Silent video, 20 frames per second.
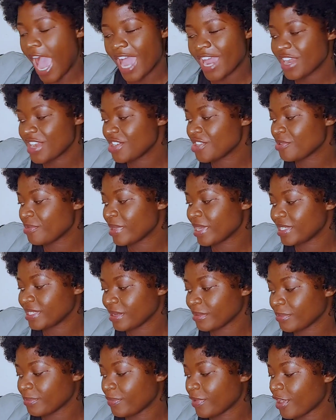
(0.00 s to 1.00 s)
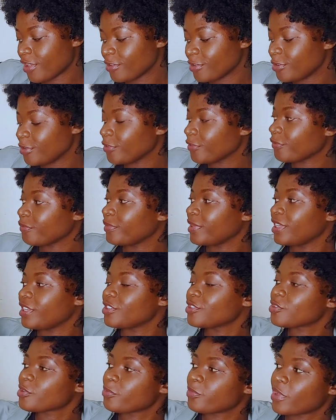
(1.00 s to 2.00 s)
I don't know, but I'm proud of
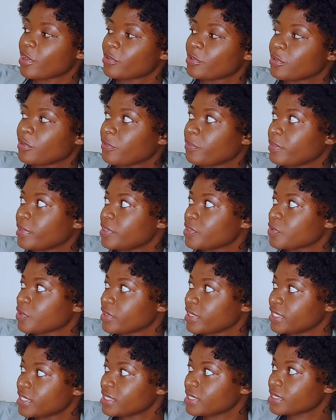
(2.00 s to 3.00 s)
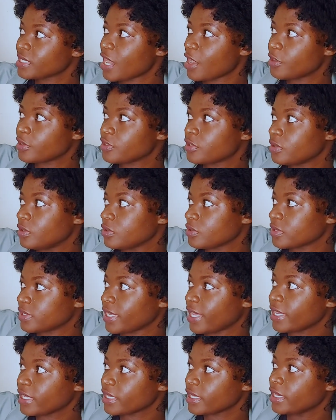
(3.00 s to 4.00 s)
me, so proud of me. So this is how it looks
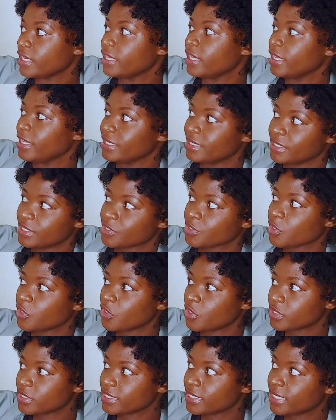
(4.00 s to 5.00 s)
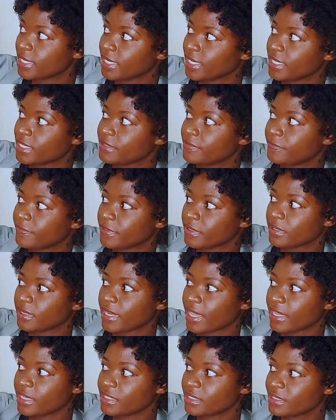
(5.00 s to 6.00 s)
like. It is called LED fill
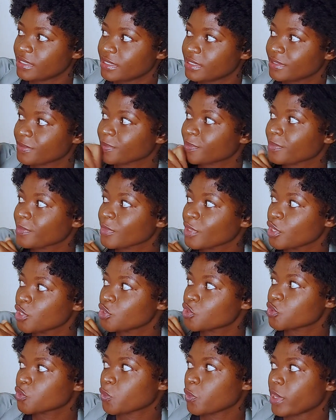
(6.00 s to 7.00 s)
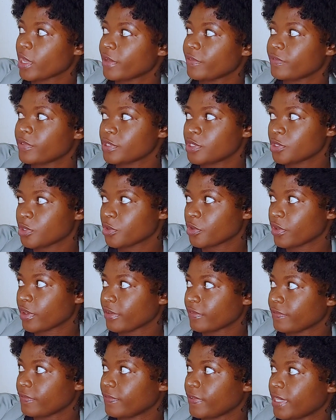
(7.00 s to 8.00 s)
light square
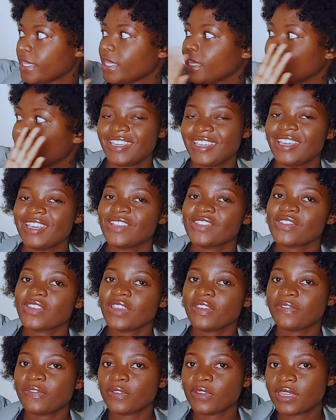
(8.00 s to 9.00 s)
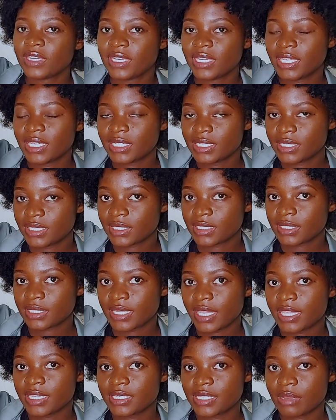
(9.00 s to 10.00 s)
photography. So if you need this
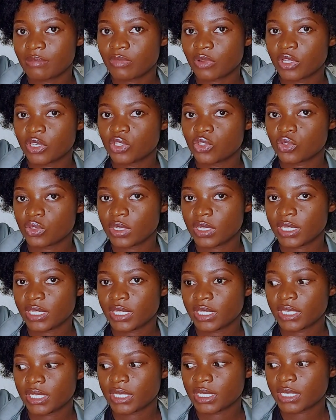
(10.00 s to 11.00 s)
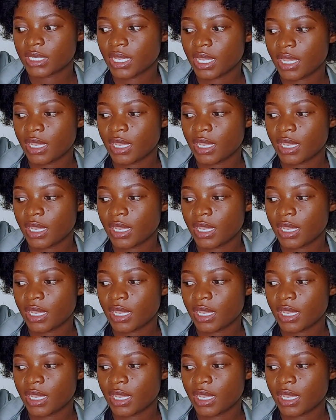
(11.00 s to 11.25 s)
light, I'm going to leave